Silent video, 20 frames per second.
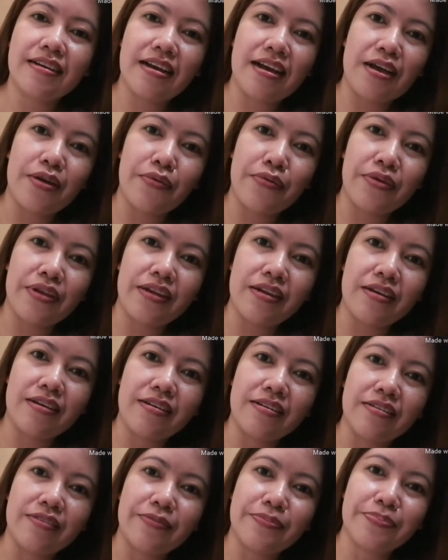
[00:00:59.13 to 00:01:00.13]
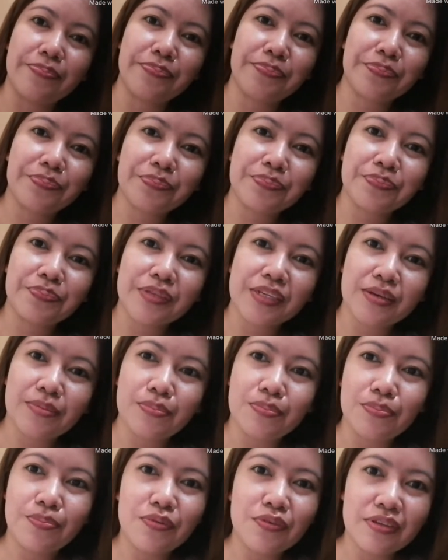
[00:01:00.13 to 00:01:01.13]
I will
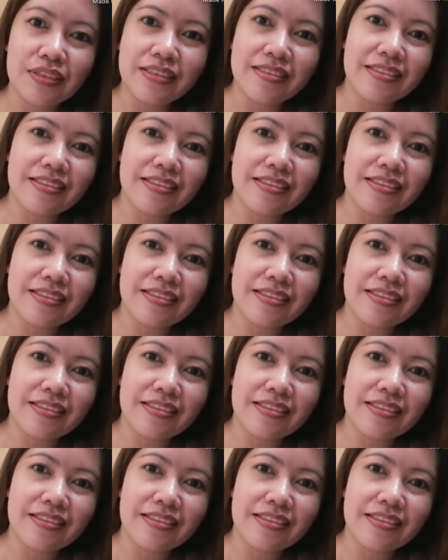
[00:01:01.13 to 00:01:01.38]
put